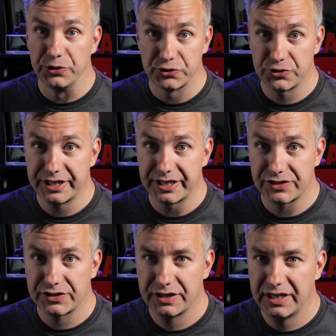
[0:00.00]
new
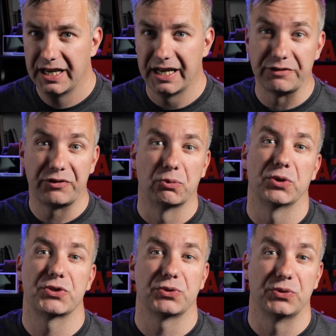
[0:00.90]
tricks. And if you
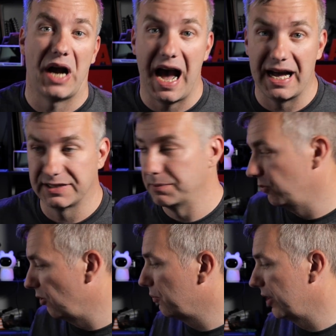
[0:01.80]
want to add
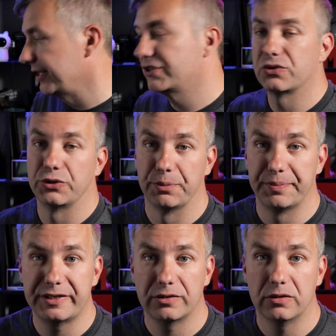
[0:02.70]
more brains to your
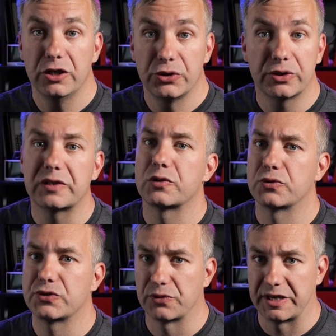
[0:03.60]
Bittle, you can
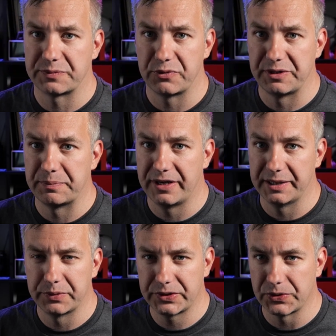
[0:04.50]
use Raspberry Pi
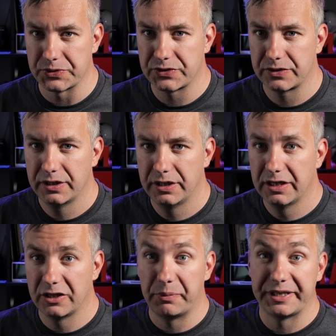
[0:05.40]
boards.
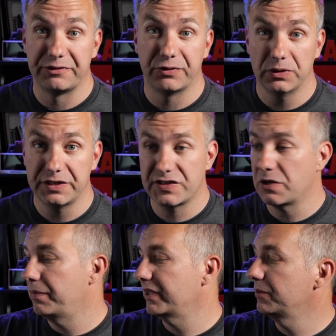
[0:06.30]
Now by default it's
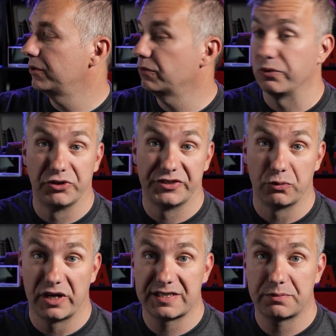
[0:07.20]
compatible with
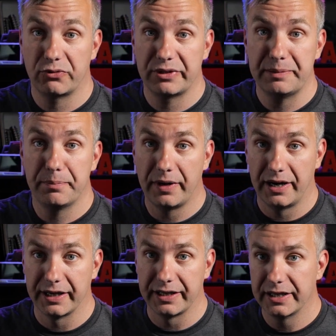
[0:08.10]
Raspberry
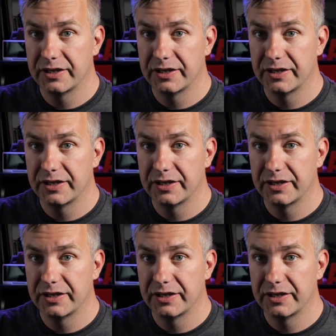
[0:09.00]
Pi